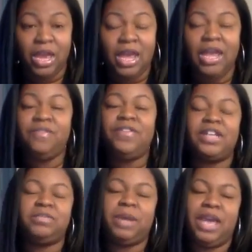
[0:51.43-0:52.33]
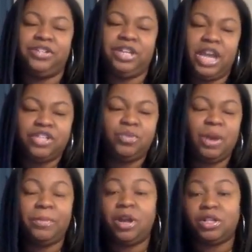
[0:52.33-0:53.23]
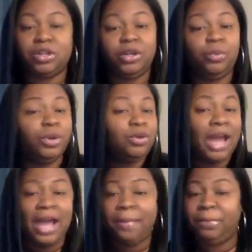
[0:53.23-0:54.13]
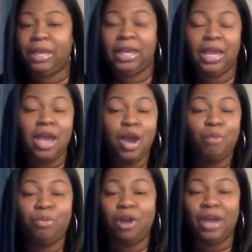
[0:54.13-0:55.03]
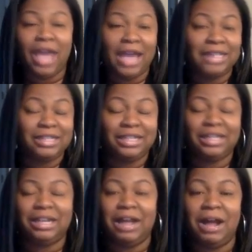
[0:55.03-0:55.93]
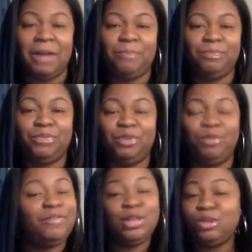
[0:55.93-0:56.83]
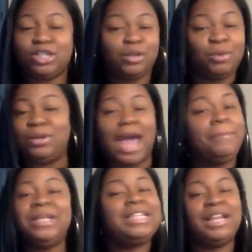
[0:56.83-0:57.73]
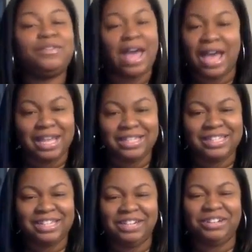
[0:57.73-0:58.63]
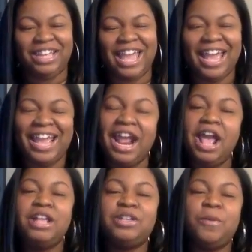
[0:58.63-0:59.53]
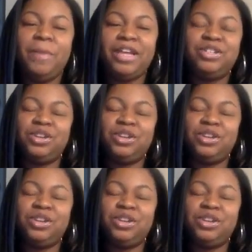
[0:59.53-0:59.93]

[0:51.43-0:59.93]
investment education webinar. So it will not be broadcasted. The revolution will not be televised. Okay. So make sure